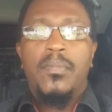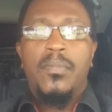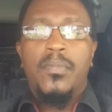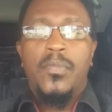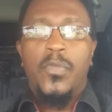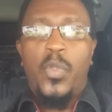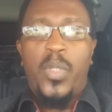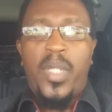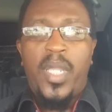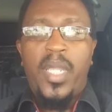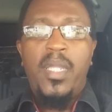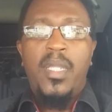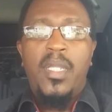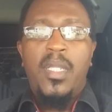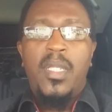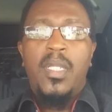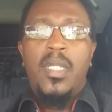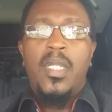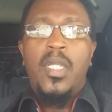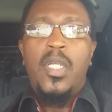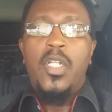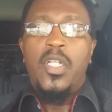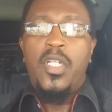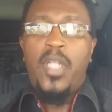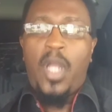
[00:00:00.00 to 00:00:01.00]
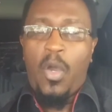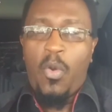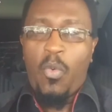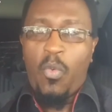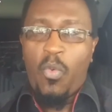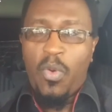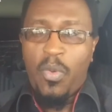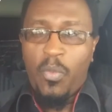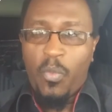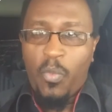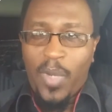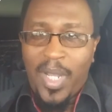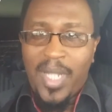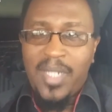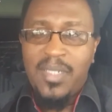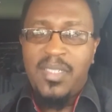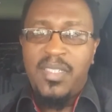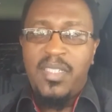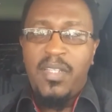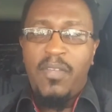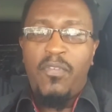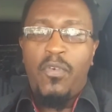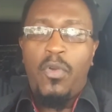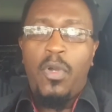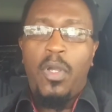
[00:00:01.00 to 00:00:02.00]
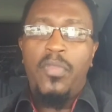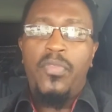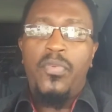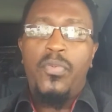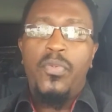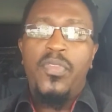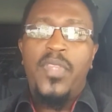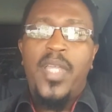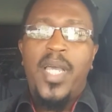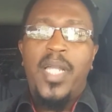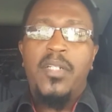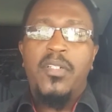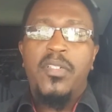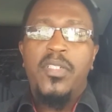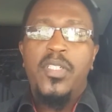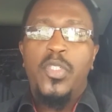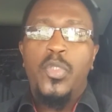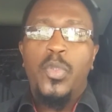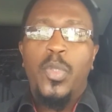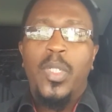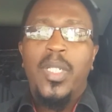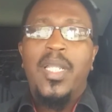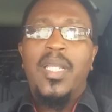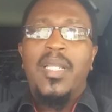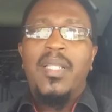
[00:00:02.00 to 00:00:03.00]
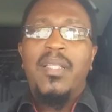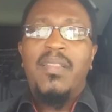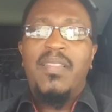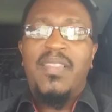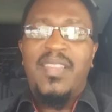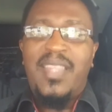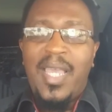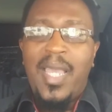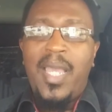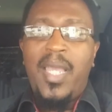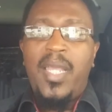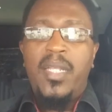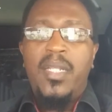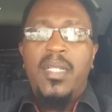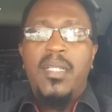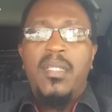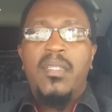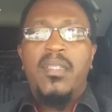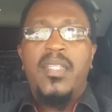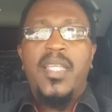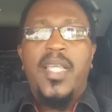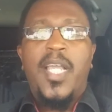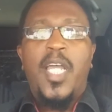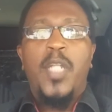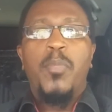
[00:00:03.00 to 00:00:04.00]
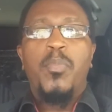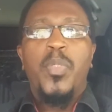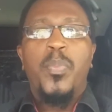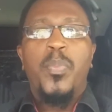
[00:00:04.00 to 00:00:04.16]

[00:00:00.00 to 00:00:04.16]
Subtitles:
Okay? Now, once they've gone through that ritual, then they can be